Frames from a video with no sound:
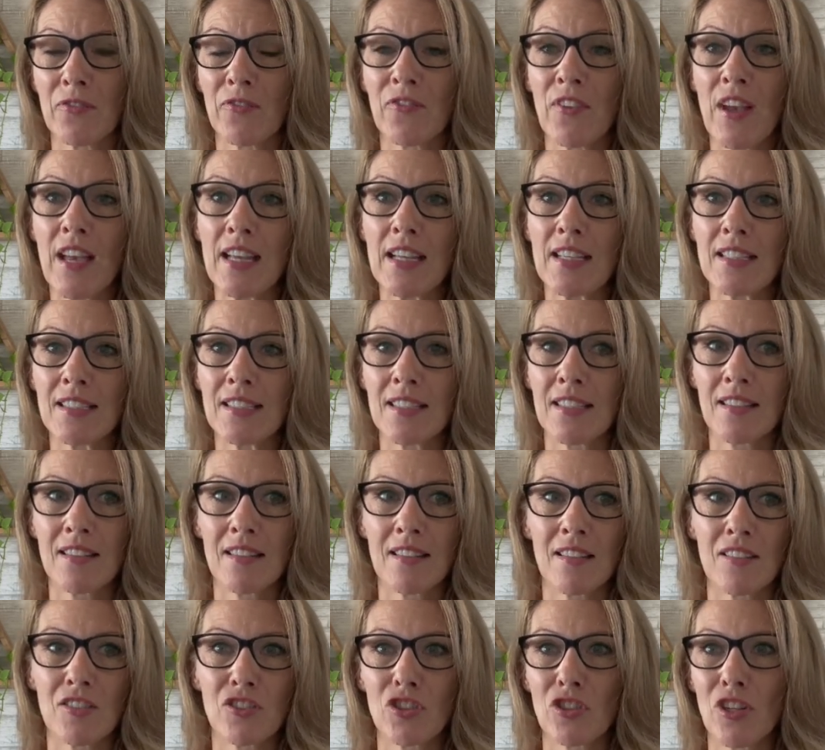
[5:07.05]
face
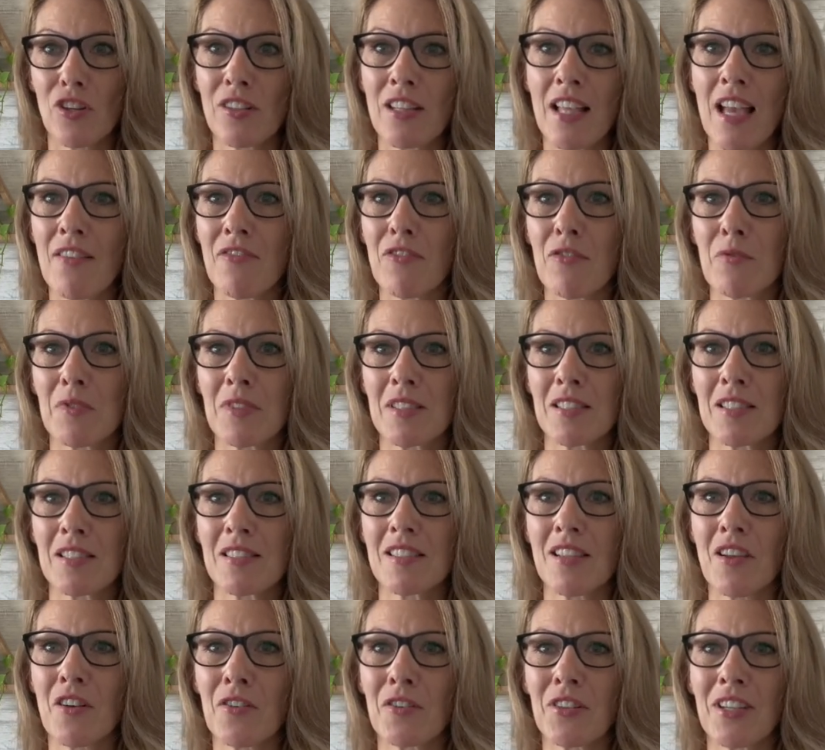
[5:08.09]
and show that
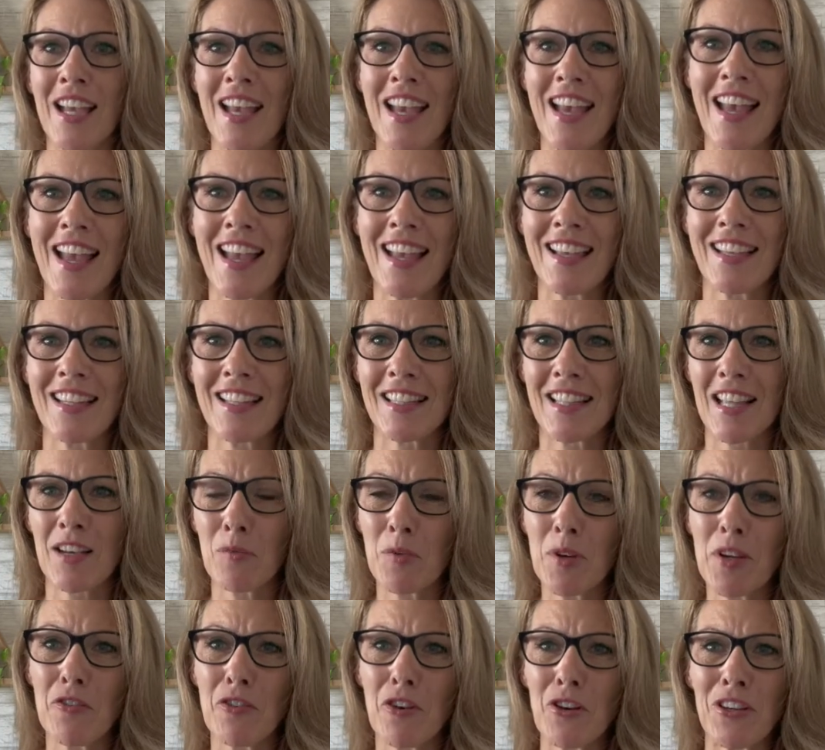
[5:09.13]
everyone's okay and that
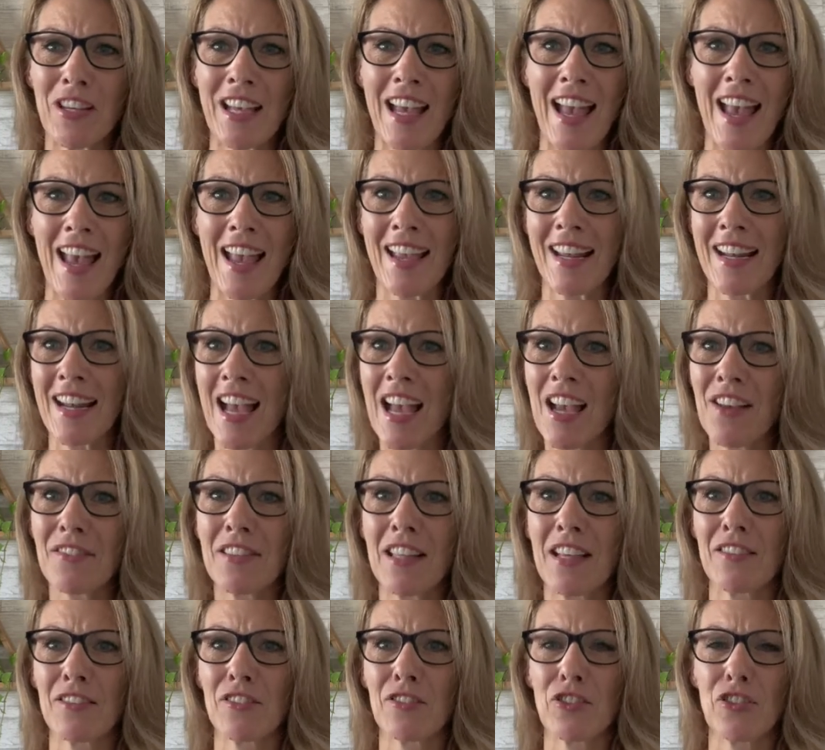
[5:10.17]
we're okay and have
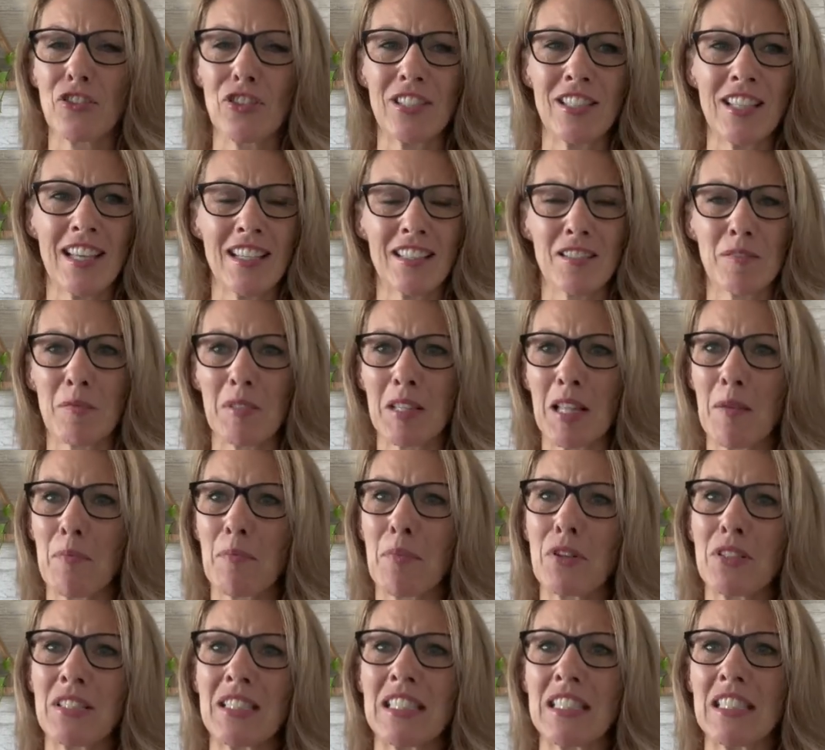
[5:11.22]
that enthusiasm and that
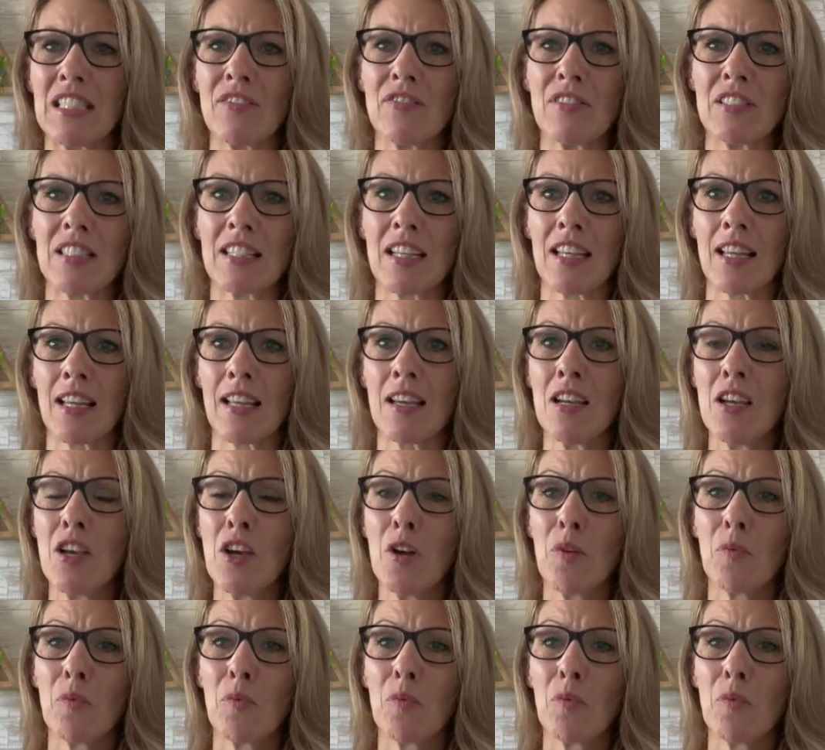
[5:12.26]
positivity,